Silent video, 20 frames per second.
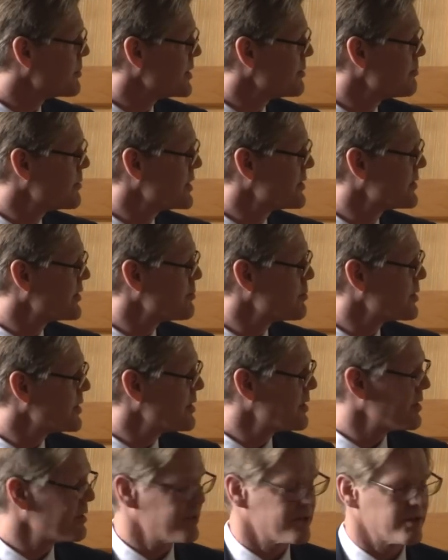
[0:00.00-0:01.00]
but but
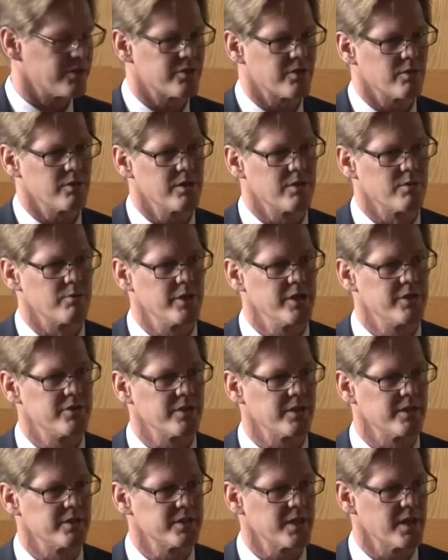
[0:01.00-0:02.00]
simply to, to show you the
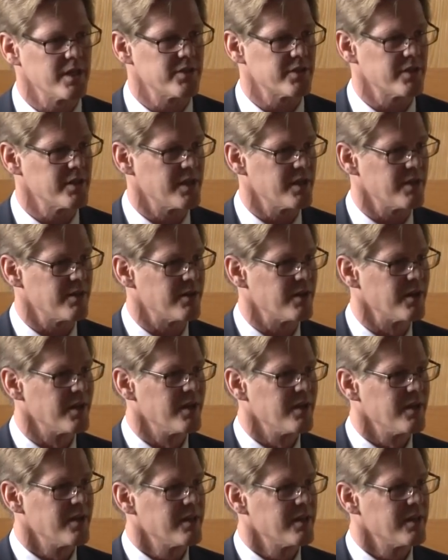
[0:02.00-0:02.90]
regionalization here